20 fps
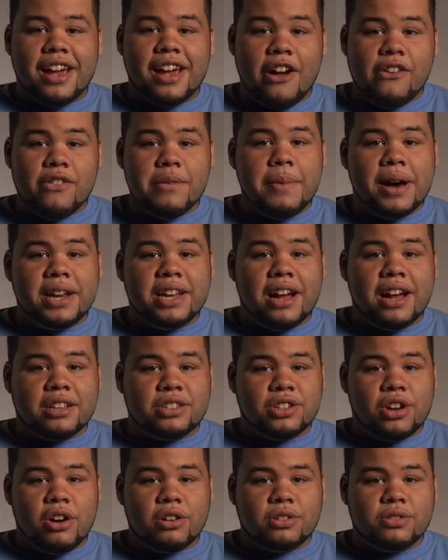Everybody I
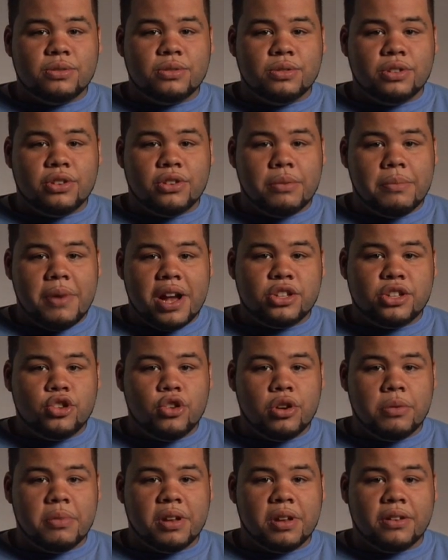talked to during my
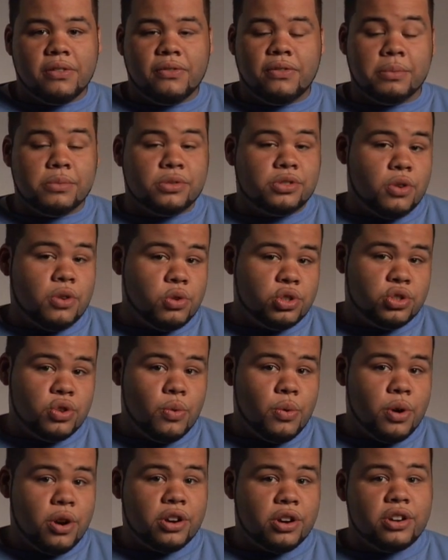treatment, from social
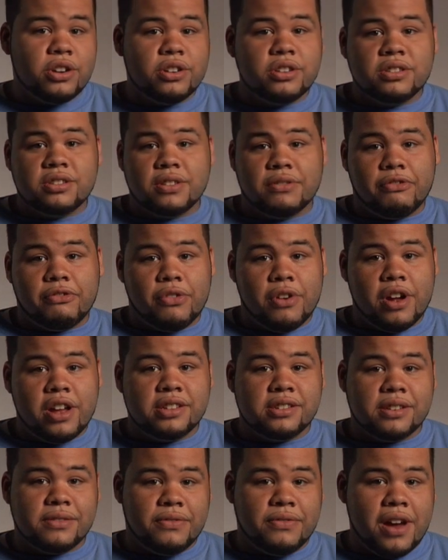workers to
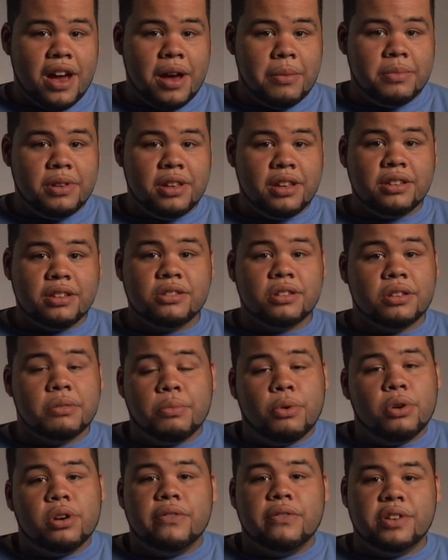friends and family to the
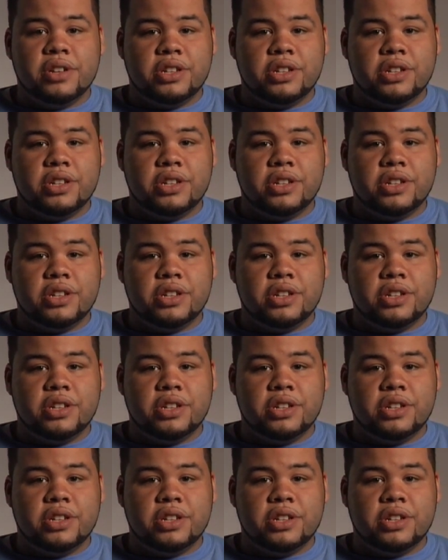Board of